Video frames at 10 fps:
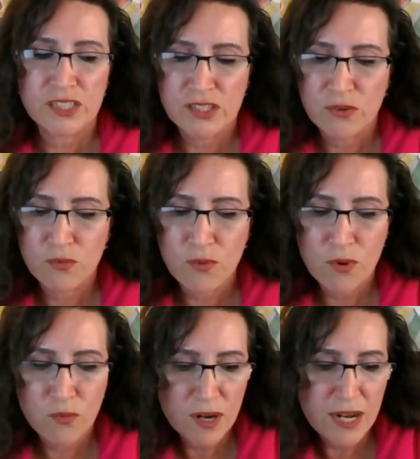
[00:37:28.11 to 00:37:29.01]
So
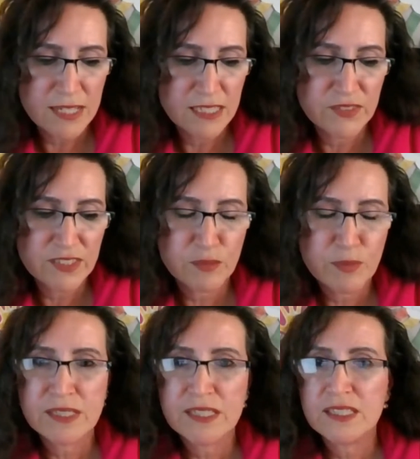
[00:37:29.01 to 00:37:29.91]
what kinds of
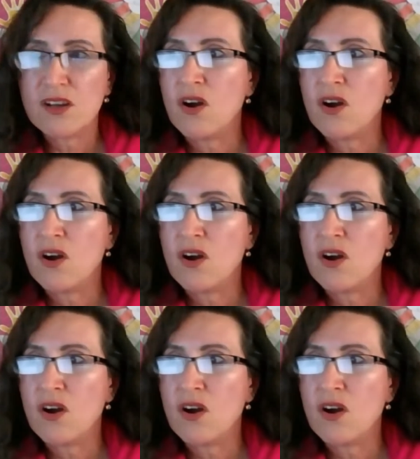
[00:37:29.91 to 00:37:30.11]
expenses